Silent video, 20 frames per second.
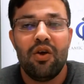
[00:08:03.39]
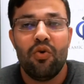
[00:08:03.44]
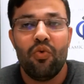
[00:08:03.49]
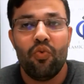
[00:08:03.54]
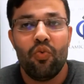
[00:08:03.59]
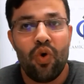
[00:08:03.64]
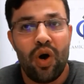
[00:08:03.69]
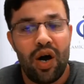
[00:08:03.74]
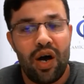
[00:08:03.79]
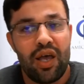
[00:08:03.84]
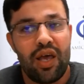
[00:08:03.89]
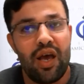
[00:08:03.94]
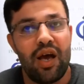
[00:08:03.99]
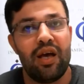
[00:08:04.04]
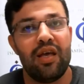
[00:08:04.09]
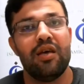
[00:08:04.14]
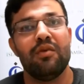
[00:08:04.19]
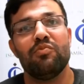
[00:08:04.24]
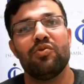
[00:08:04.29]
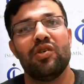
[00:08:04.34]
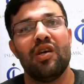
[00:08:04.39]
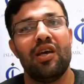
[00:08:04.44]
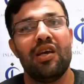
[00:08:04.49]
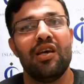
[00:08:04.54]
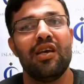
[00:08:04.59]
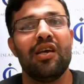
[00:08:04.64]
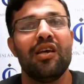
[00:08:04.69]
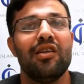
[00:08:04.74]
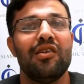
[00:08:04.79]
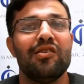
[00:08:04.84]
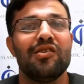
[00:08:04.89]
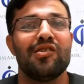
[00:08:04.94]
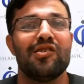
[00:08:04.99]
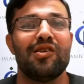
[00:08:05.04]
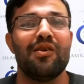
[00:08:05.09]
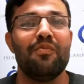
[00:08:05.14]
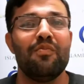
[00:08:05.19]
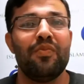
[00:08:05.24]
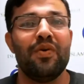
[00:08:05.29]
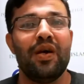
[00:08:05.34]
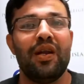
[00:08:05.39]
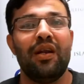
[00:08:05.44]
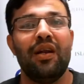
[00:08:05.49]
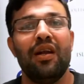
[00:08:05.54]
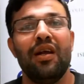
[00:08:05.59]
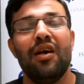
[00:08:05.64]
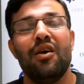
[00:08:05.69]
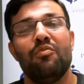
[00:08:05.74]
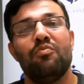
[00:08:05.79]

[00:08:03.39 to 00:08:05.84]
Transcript: Why I am saying it is simple?